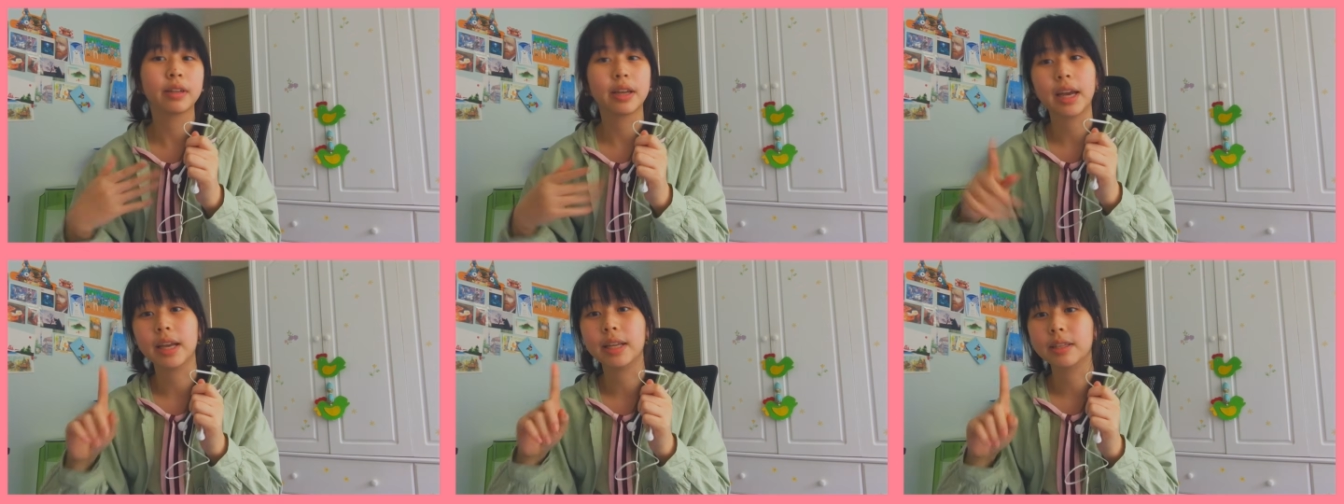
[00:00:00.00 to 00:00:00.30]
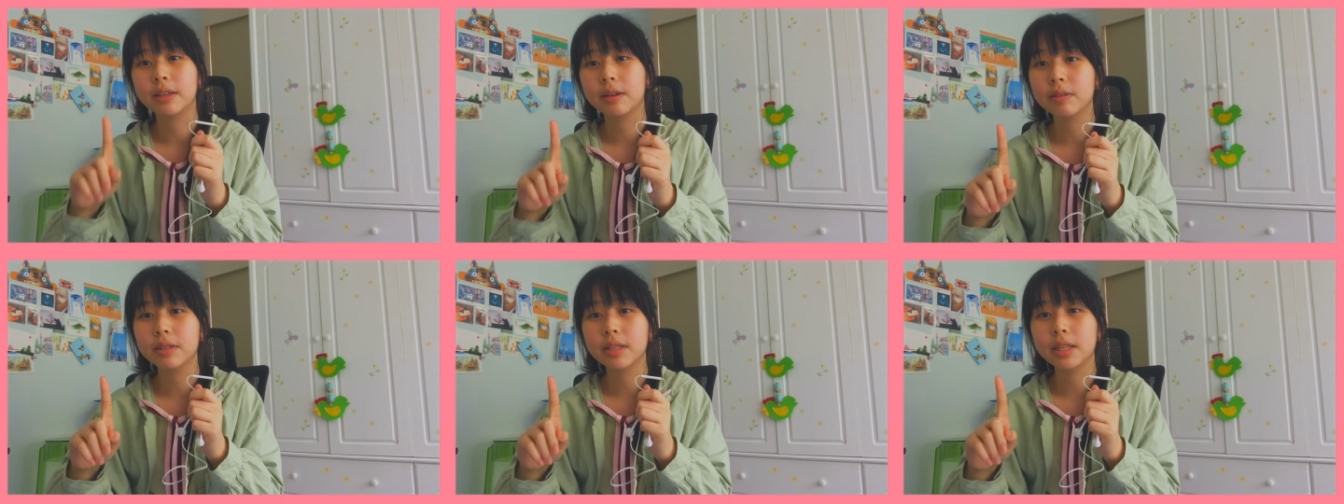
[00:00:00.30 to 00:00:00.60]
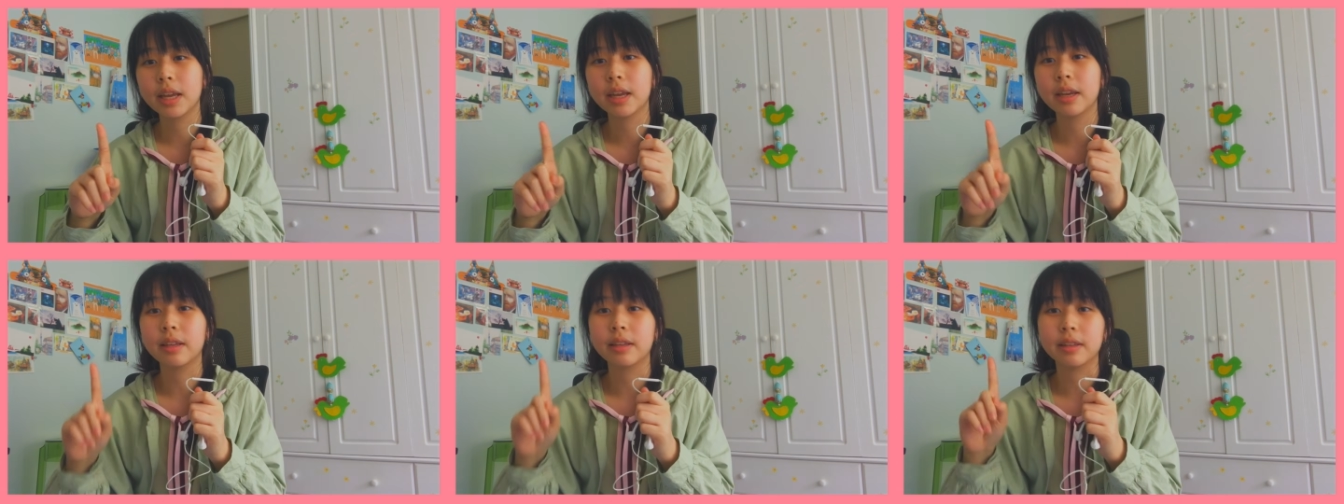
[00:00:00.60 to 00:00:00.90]
And don't
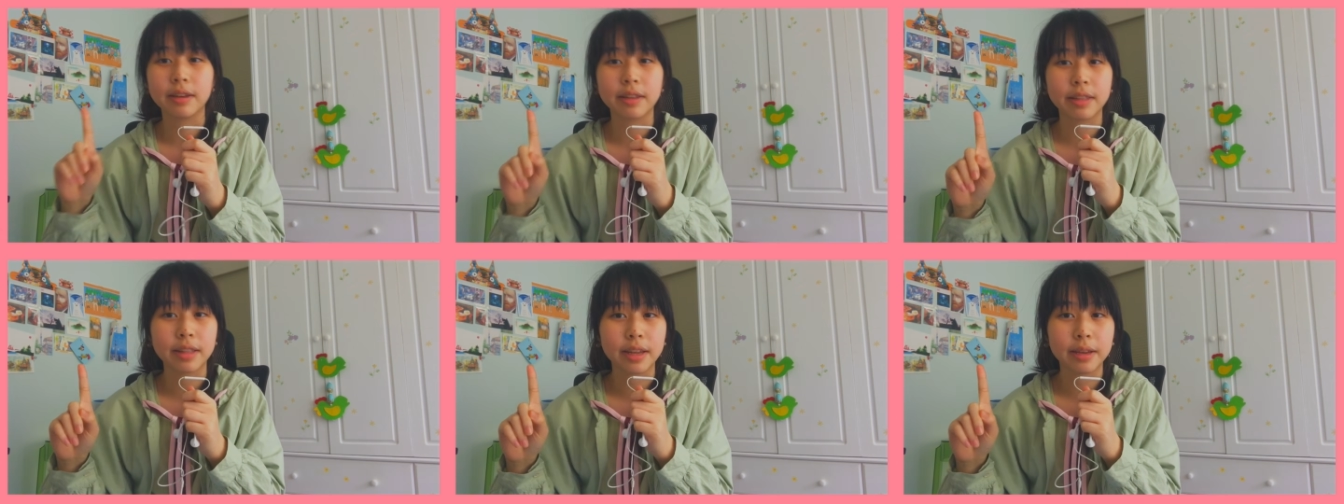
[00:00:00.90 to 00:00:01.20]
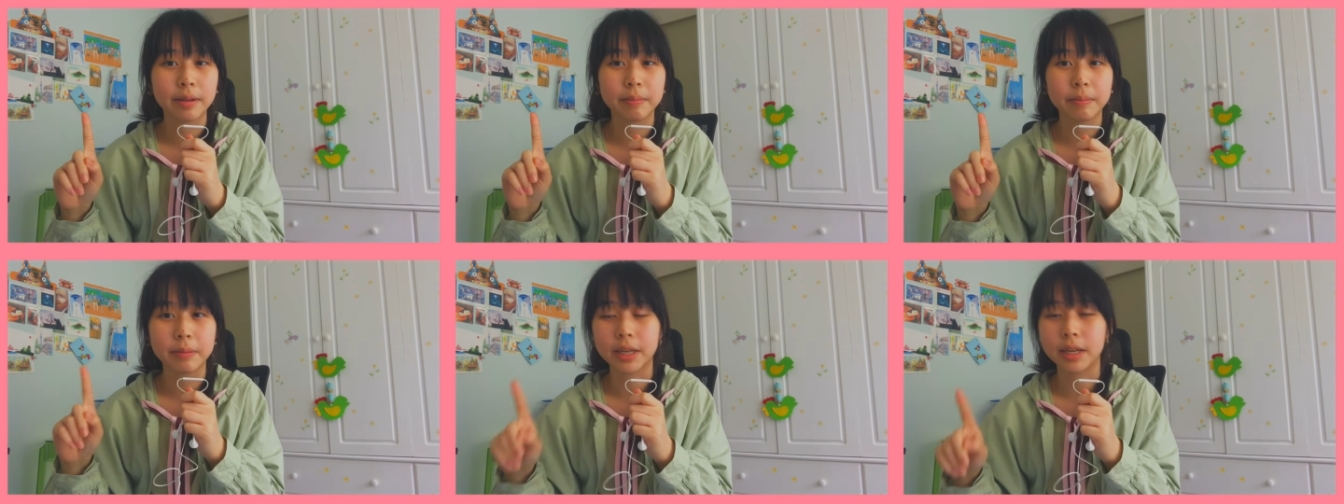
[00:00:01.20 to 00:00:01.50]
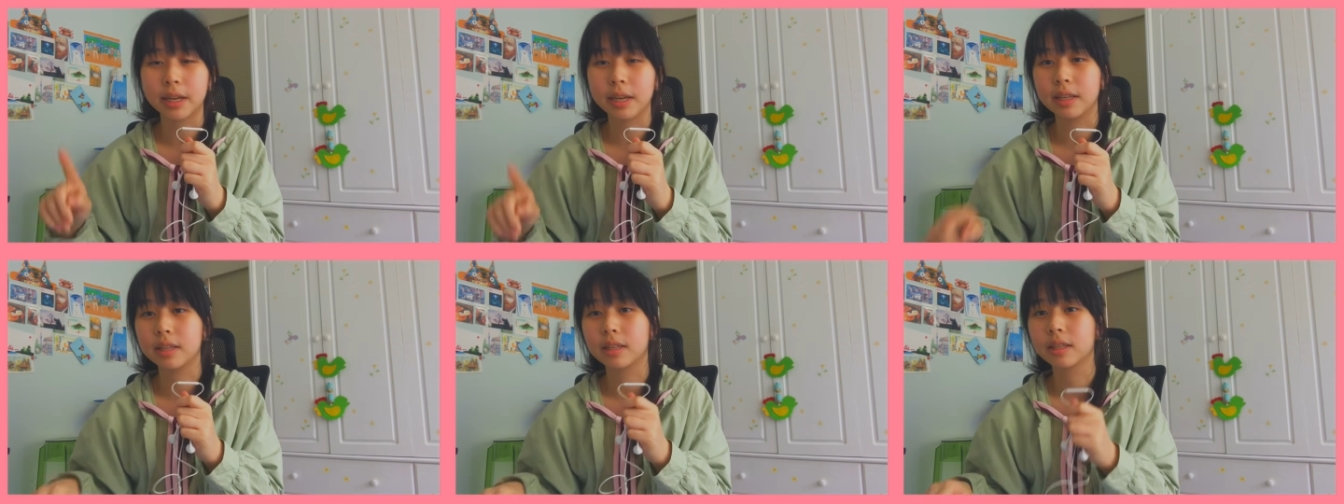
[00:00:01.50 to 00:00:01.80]
say nothing,
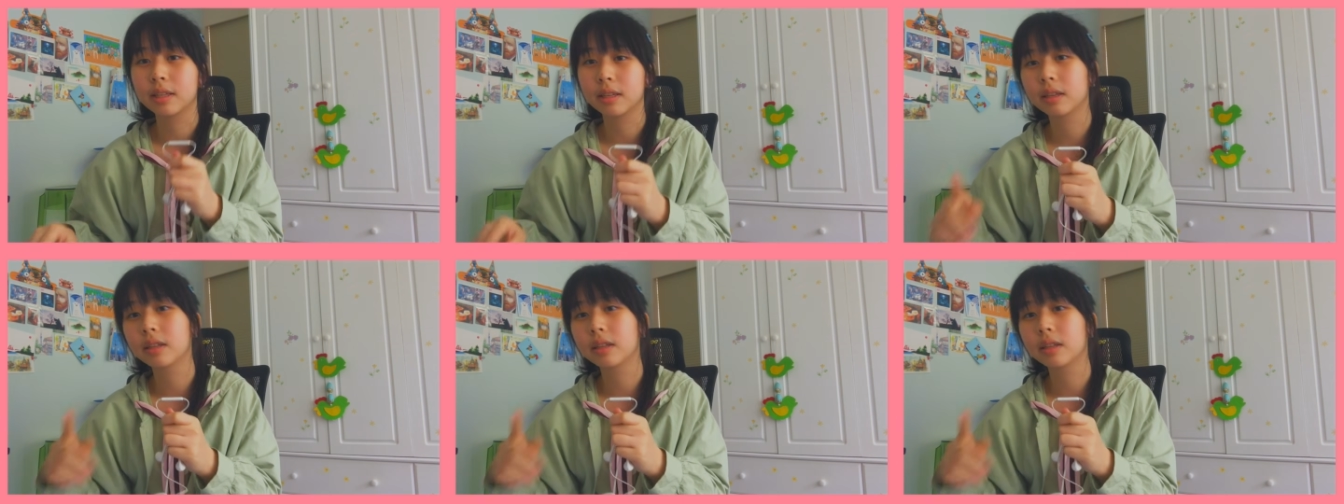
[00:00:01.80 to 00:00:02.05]
because